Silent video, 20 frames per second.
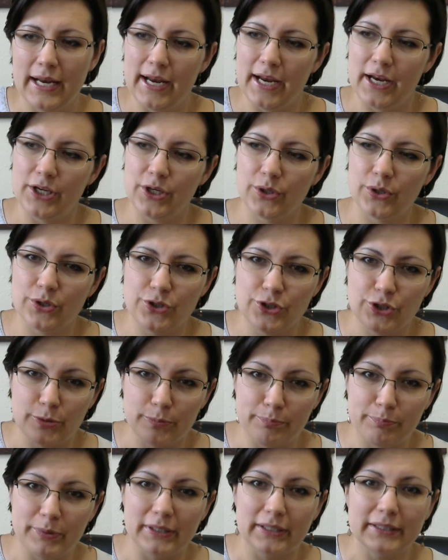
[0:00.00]
And you're going to
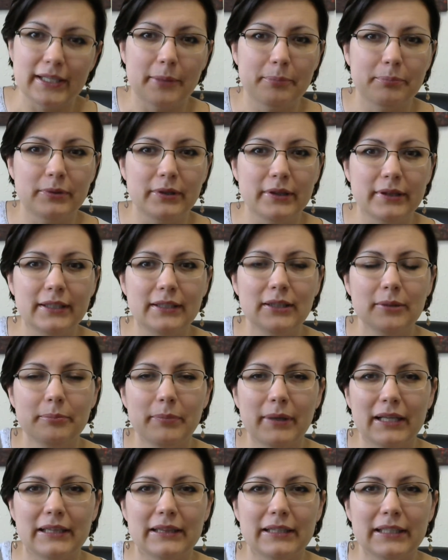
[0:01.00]
build up little
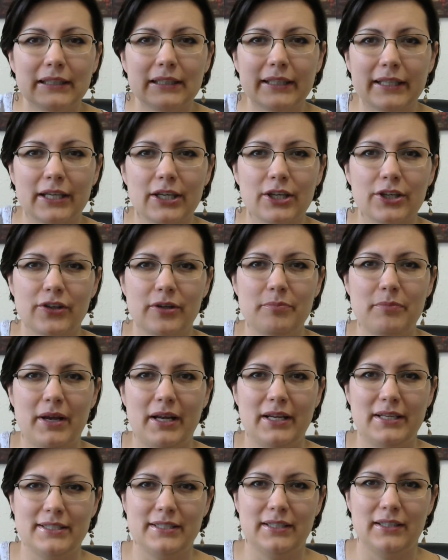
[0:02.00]
by little
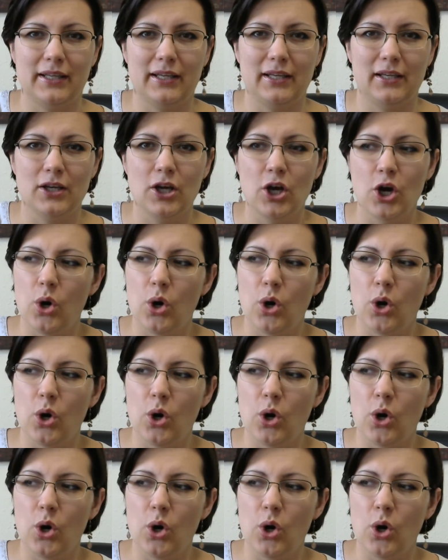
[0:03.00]
incrementally